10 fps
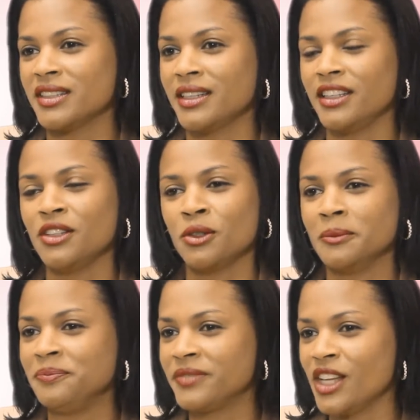in
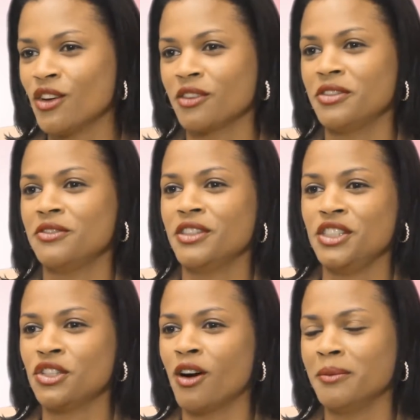and they're not fit for the
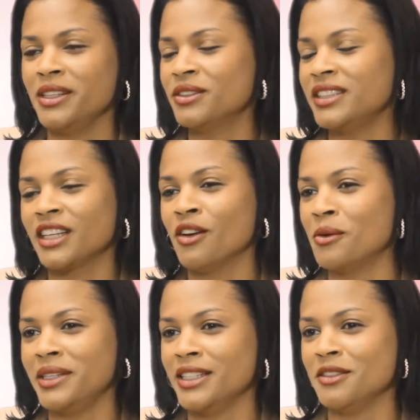job, you don't take long
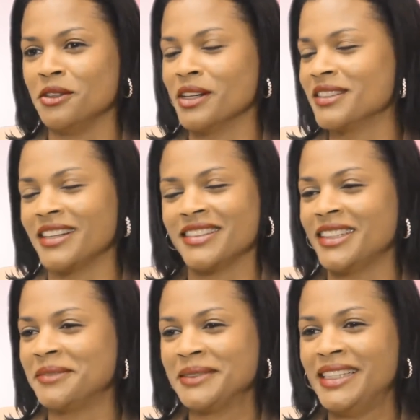with the interviewer. So I
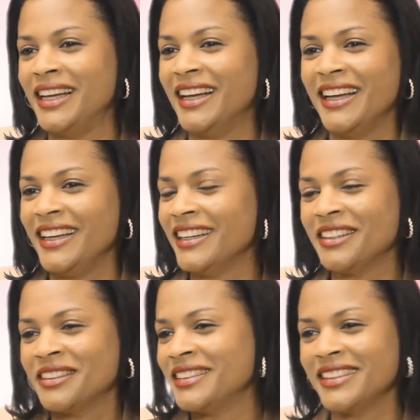said,
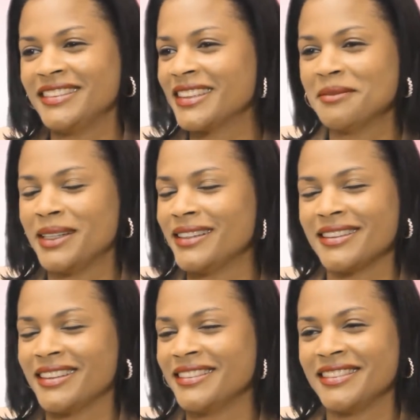there's 6 minutes,
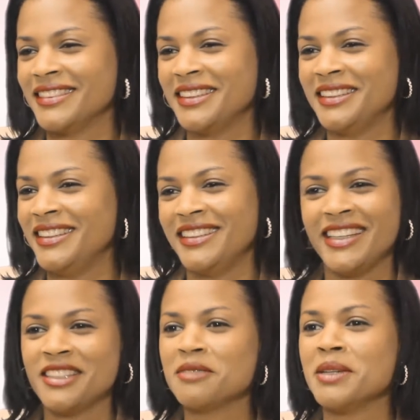and
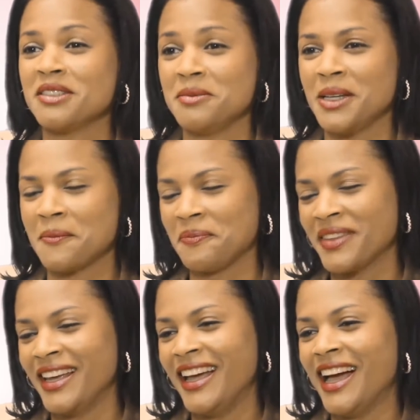they dismissed me.
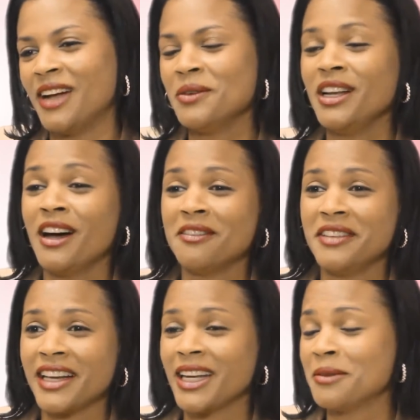And we're
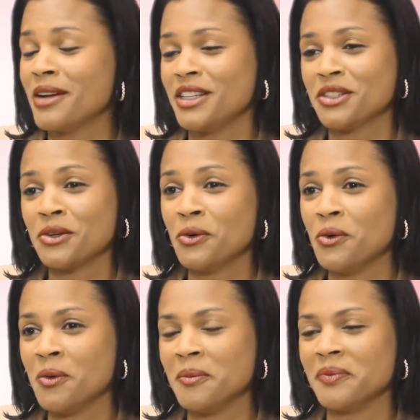laughing, and I'm ready to go
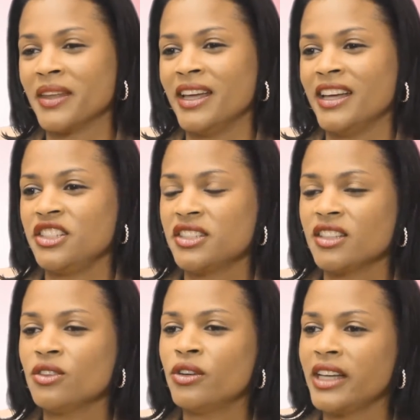home. She
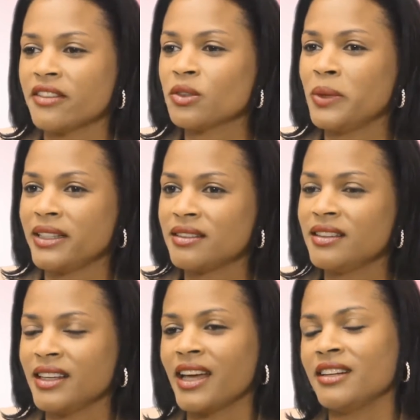said, no, you have to wait till
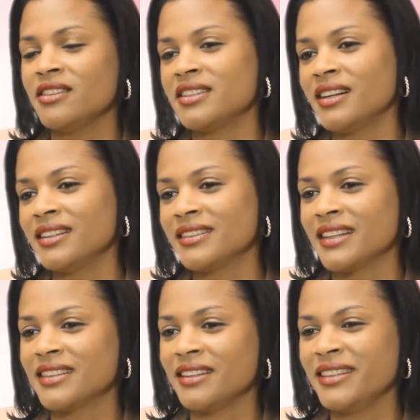you get the results.
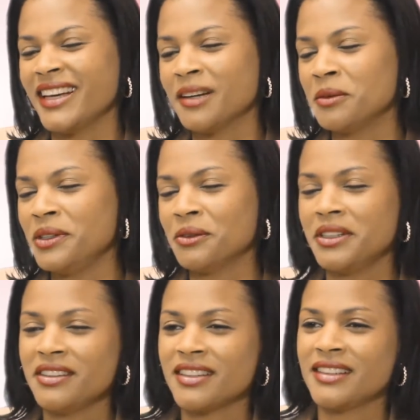I said, well, yeah, but we know what
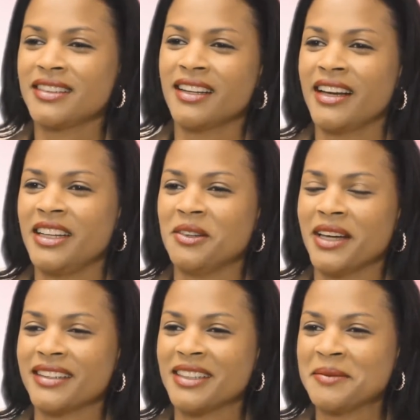the results are anyway.
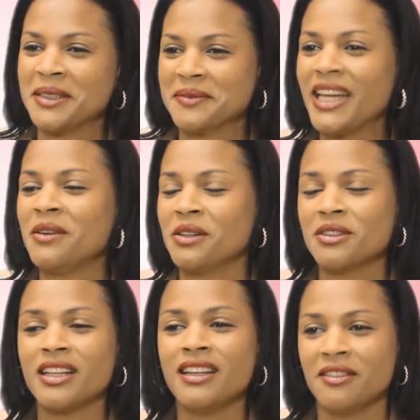I said, but anyway, it was
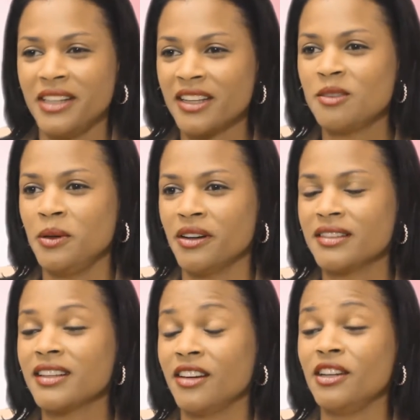a lovely
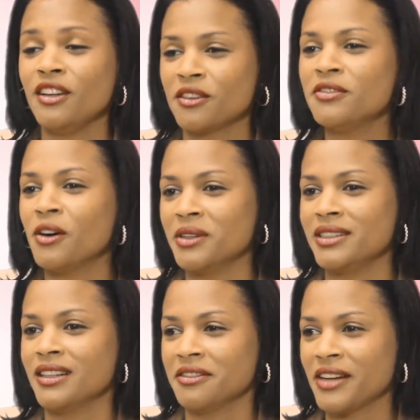experience, and I really look forward
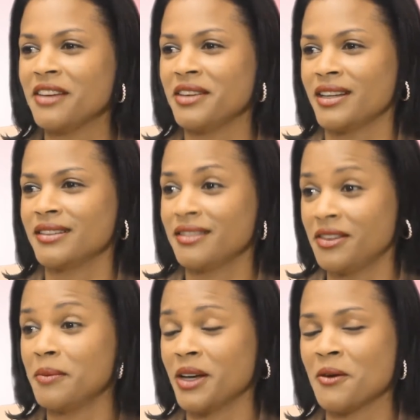to 5 years
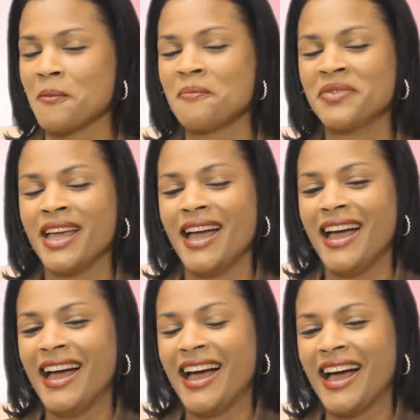from now.
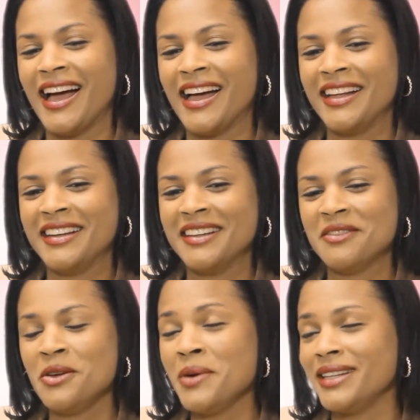And
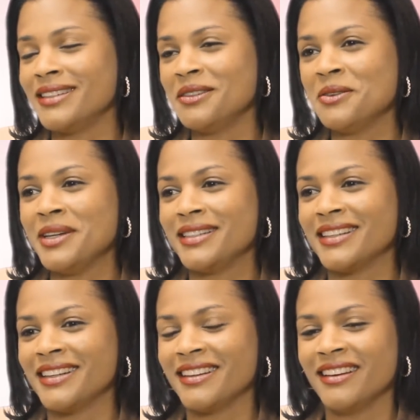we
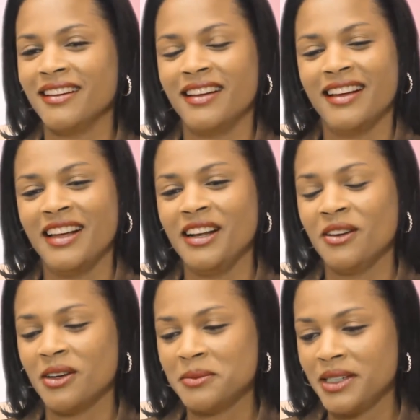waited.
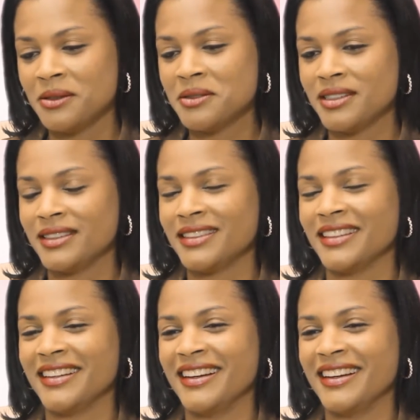Lo and behold,